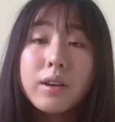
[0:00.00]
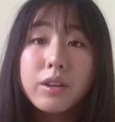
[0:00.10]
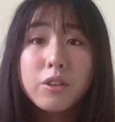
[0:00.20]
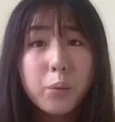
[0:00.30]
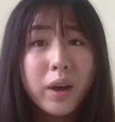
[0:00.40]

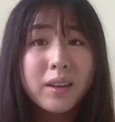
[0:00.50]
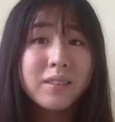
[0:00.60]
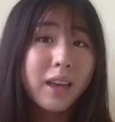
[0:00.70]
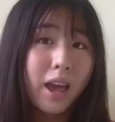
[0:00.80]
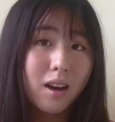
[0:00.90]
So what is
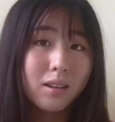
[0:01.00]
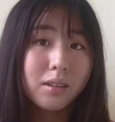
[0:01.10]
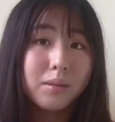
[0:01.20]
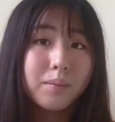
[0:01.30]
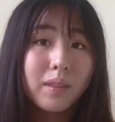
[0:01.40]

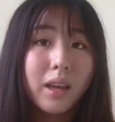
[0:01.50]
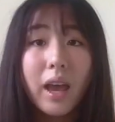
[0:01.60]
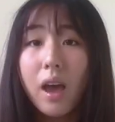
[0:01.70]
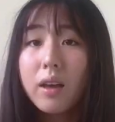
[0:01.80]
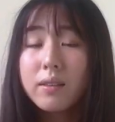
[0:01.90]
chaos?
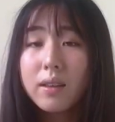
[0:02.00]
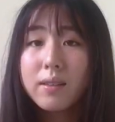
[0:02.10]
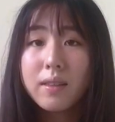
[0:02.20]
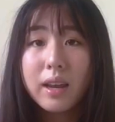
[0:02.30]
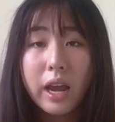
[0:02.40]
Chaos is
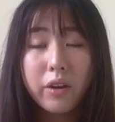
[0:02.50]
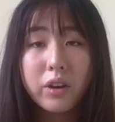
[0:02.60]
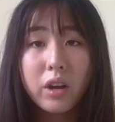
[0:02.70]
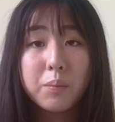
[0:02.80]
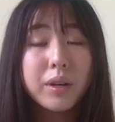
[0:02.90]
the inherent
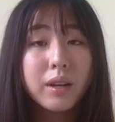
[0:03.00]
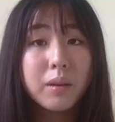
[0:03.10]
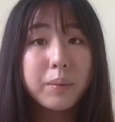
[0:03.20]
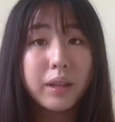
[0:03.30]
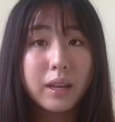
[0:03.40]

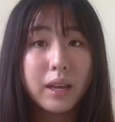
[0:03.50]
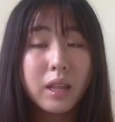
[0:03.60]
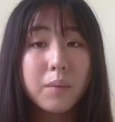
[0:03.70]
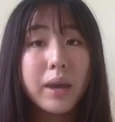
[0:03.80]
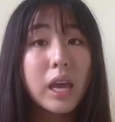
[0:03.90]
unpredictability in
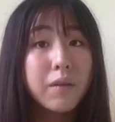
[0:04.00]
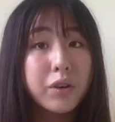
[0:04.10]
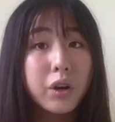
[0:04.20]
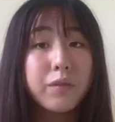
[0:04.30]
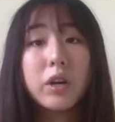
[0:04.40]
the
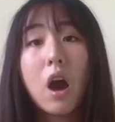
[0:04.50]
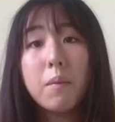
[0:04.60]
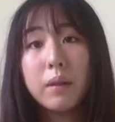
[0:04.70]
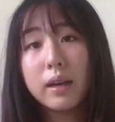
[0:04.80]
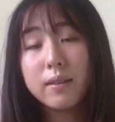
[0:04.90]
behavior of a
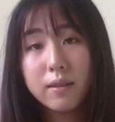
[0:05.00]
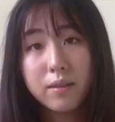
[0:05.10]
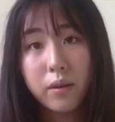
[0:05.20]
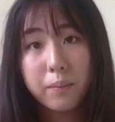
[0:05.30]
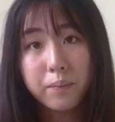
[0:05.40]
complex system.